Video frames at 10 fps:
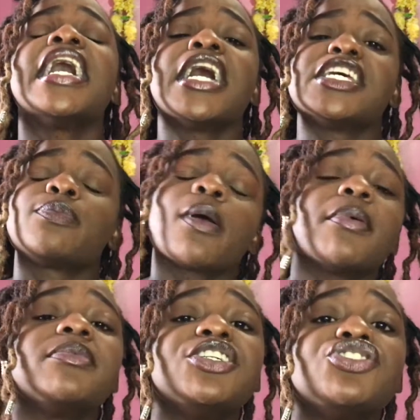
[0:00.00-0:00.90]
is
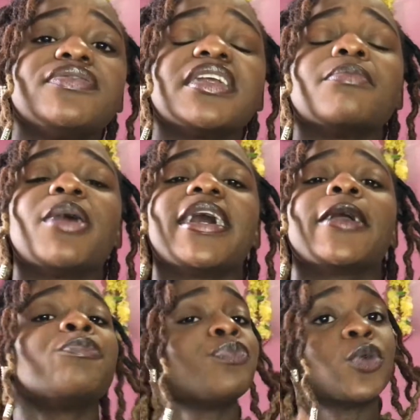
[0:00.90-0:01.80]
probably driven by
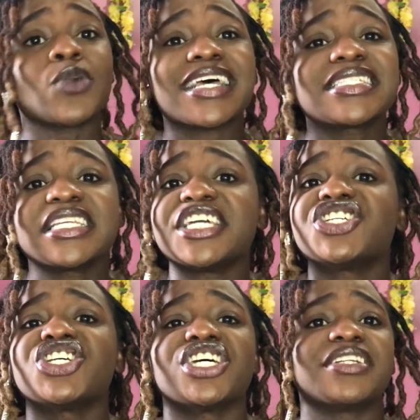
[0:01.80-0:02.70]

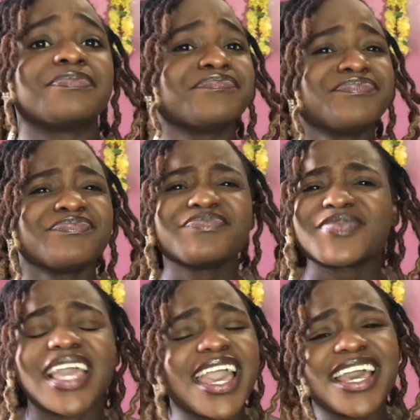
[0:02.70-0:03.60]
procrastination,
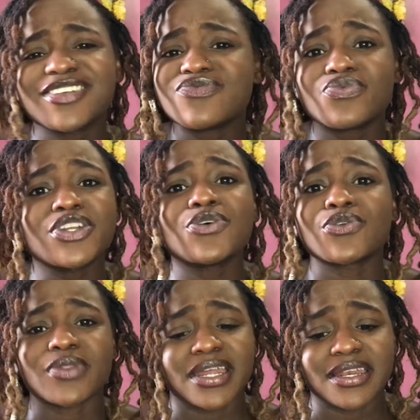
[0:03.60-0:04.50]
and we don't
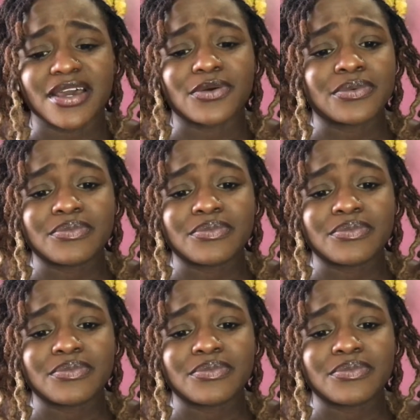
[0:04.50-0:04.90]
do that now.